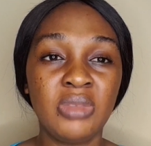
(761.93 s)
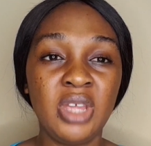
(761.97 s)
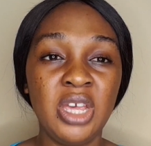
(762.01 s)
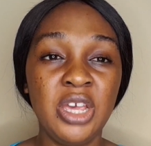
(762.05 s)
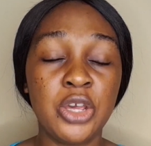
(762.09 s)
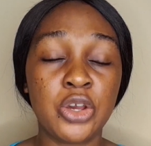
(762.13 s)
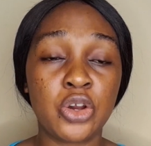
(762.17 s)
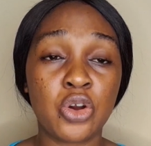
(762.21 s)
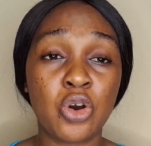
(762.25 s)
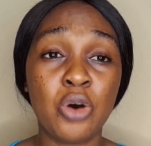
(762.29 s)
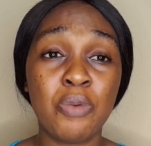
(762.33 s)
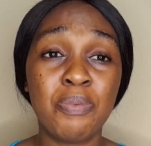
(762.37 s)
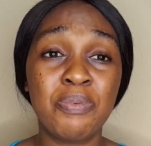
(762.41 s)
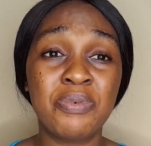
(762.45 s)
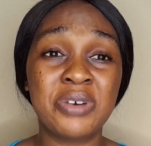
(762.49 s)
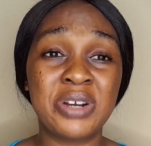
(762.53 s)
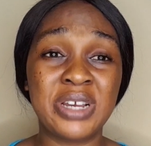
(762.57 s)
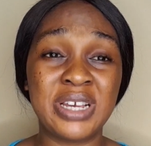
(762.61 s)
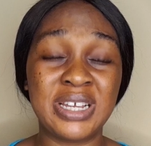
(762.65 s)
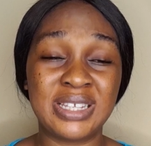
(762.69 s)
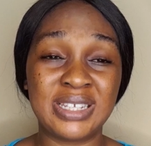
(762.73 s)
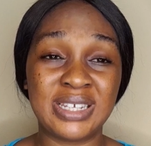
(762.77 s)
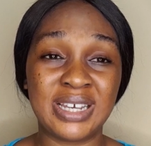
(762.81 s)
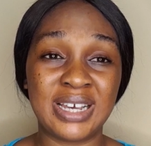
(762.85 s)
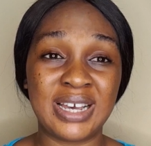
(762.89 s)

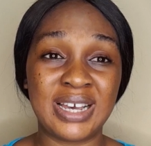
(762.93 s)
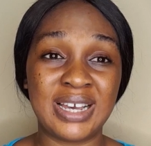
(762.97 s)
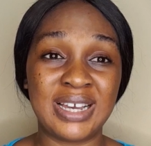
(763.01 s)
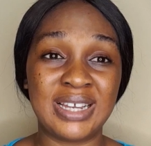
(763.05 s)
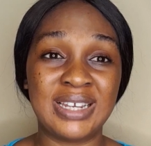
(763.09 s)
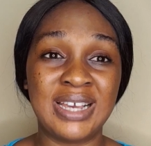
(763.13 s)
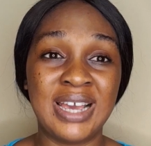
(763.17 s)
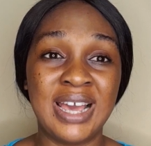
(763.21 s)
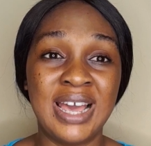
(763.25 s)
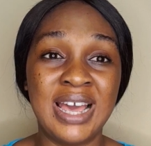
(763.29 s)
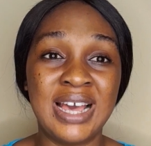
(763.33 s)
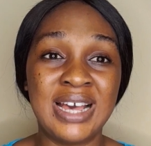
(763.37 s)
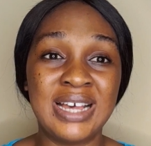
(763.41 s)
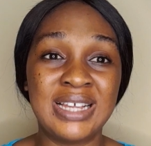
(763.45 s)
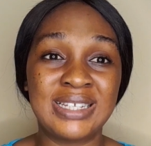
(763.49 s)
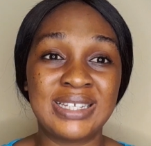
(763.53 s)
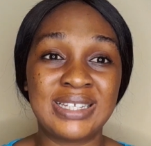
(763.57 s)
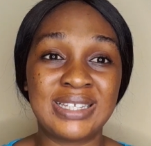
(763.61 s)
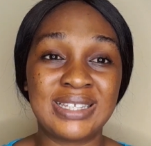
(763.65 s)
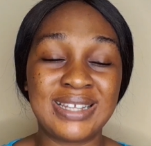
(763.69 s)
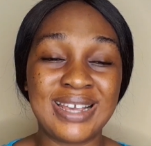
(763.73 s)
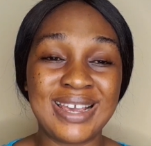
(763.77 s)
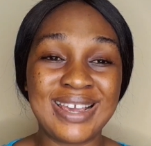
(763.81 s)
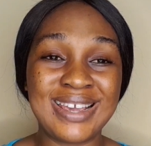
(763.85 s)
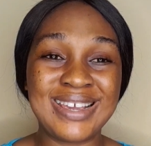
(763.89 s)
incorporated
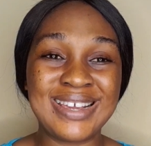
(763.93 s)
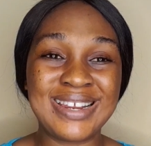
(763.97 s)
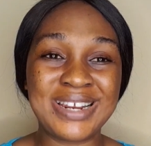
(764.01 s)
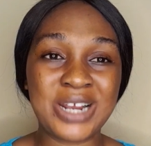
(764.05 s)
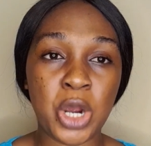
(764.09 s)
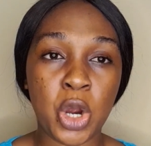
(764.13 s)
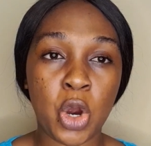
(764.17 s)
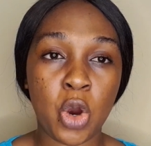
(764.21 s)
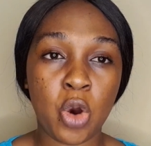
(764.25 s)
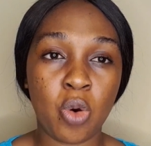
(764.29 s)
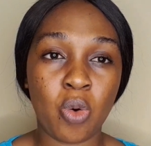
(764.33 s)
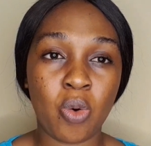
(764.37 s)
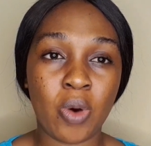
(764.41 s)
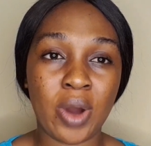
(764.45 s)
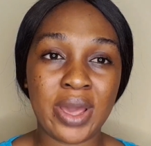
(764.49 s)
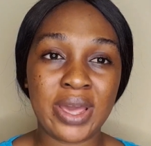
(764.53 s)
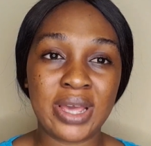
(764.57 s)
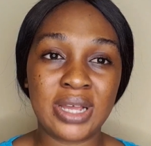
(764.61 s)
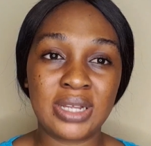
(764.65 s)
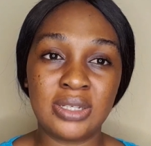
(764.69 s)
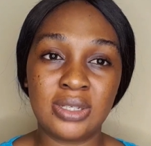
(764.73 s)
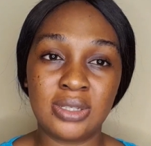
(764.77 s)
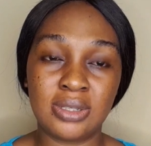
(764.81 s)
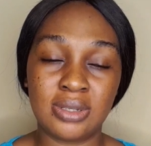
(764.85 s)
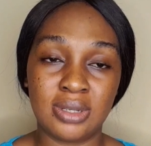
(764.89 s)
staying
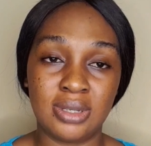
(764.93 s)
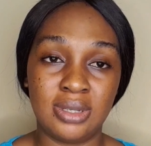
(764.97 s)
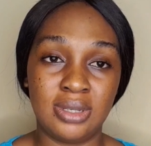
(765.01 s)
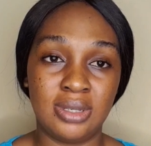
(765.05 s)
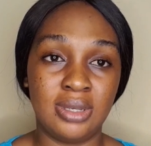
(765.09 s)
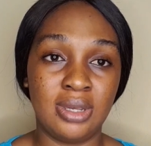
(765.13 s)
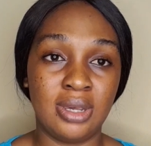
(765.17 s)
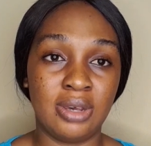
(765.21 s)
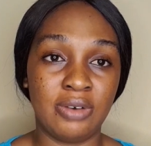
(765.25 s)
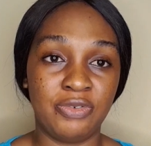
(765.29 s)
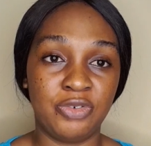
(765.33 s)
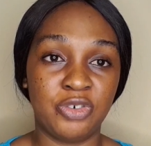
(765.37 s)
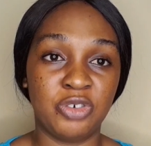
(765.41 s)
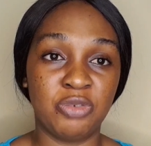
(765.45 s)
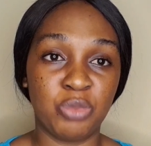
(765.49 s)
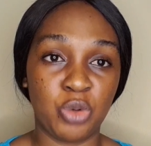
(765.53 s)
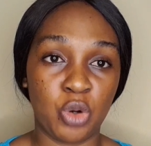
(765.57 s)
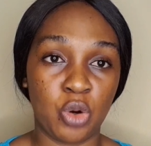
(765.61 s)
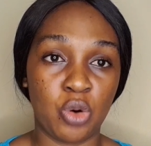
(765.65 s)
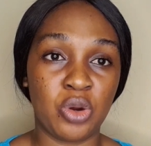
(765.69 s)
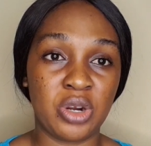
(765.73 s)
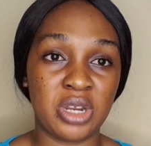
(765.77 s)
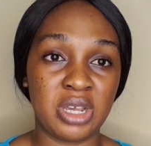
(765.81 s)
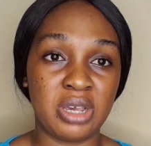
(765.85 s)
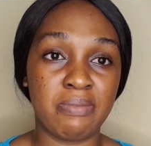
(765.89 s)
quiet to hear from
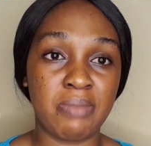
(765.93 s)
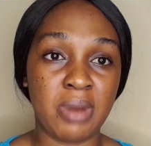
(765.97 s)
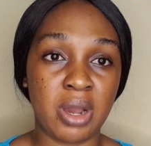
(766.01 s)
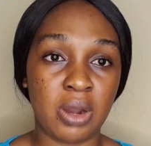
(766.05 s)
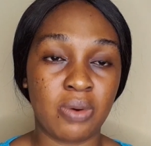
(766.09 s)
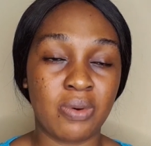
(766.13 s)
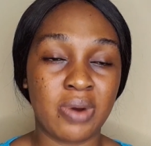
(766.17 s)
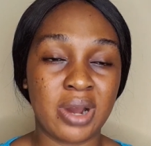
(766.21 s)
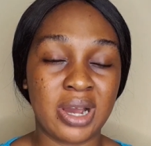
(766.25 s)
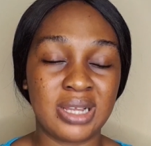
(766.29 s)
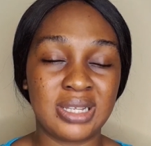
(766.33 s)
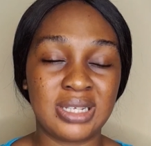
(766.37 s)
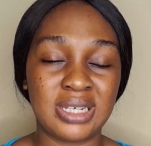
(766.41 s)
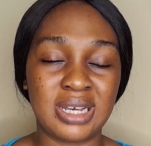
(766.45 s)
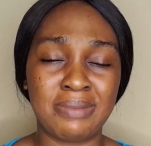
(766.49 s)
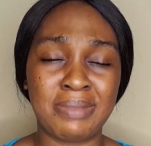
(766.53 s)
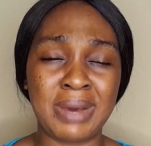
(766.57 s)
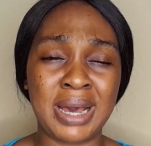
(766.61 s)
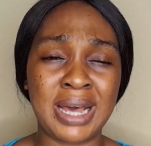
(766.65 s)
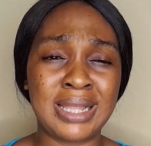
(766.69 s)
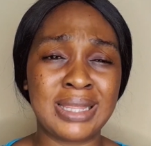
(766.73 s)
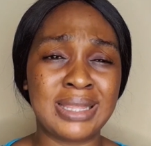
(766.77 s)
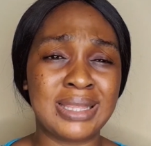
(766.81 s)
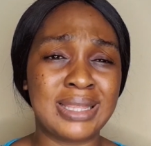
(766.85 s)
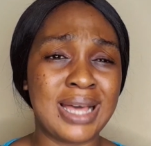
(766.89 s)
God in my quiet time.
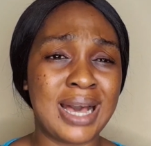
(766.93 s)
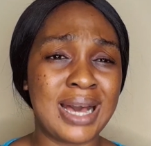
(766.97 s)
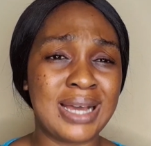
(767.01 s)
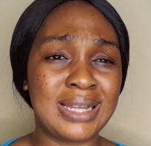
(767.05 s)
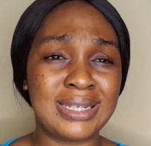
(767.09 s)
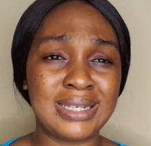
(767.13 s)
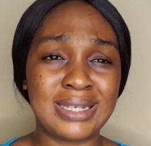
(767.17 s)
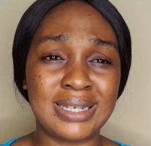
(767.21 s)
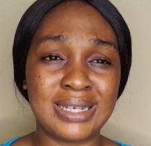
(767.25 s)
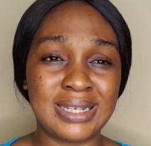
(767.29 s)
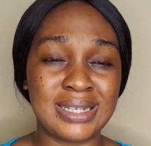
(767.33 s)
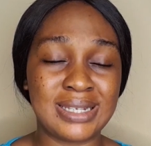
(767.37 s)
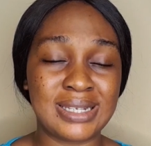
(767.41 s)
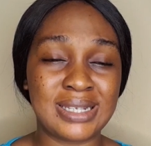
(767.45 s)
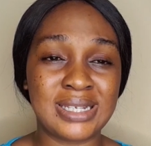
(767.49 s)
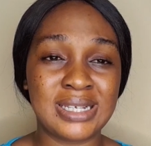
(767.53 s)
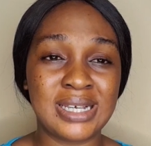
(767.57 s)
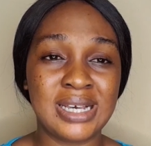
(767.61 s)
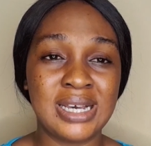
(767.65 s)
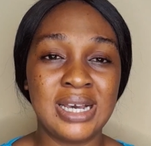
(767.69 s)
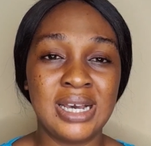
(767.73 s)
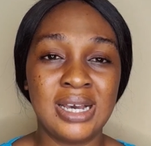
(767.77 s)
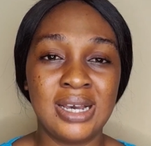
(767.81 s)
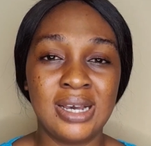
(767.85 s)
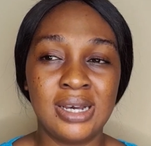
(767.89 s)
And that is
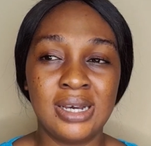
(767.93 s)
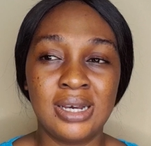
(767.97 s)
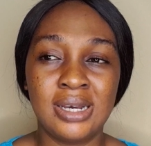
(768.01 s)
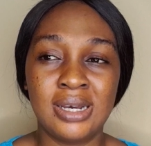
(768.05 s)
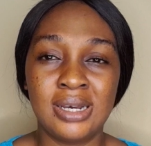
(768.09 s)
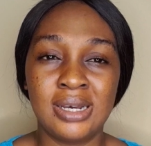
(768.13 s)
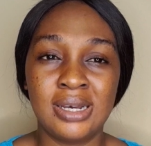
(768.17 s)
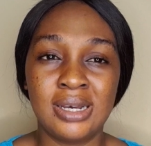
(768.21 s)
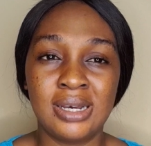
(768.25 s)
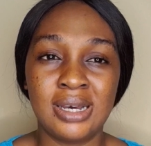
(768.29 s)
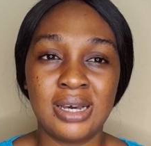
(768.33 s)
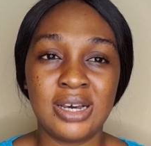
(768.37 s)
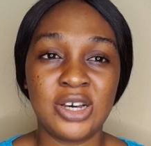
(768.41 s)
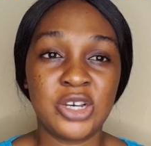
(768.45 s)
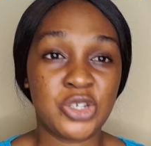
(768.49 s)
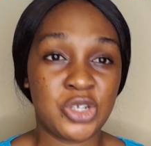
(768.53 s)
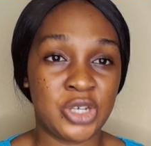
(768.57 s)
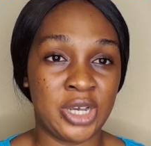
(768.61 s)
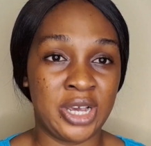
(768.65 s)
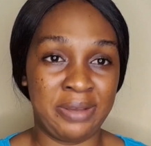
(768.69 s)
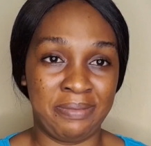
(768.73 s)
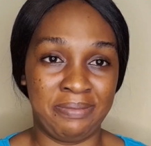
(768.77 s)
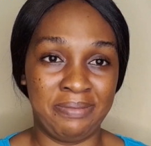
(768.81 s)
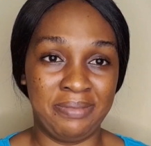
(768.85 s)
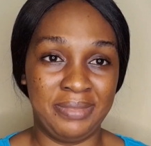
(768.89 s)
a
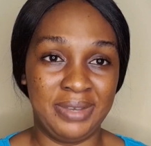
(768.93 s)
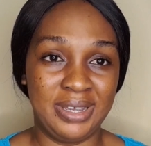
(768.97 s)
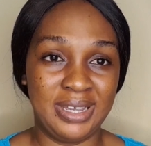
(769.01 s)
gem.